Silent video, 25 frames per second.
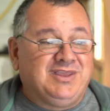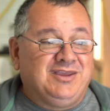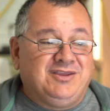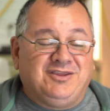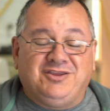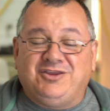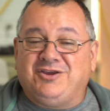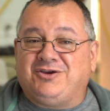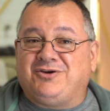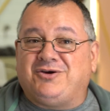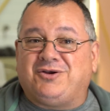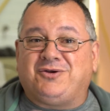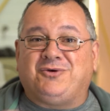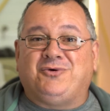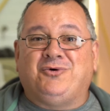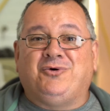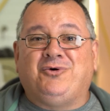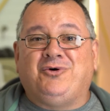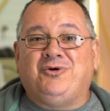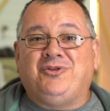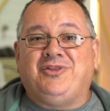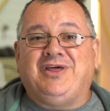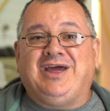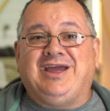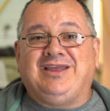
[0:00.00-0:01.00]
You've got
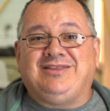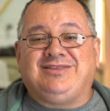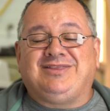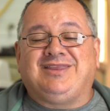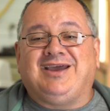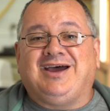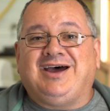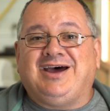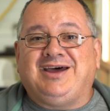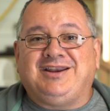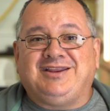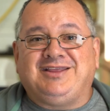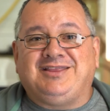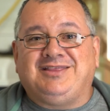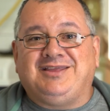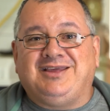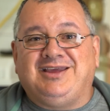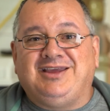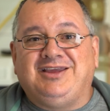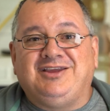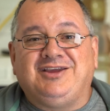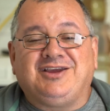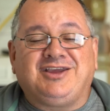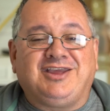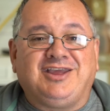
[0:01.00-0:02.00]
all that data
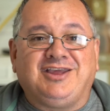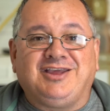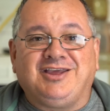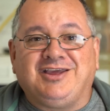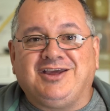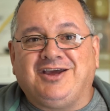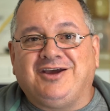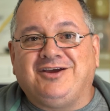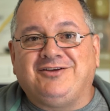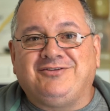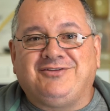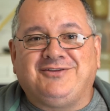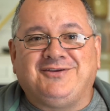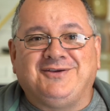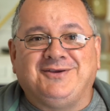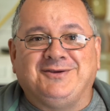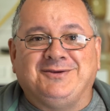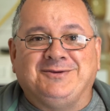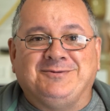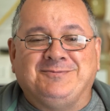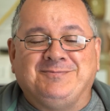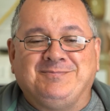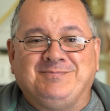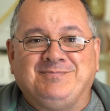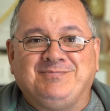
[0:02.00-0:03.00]
there you can go
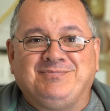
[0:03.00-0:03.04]
to.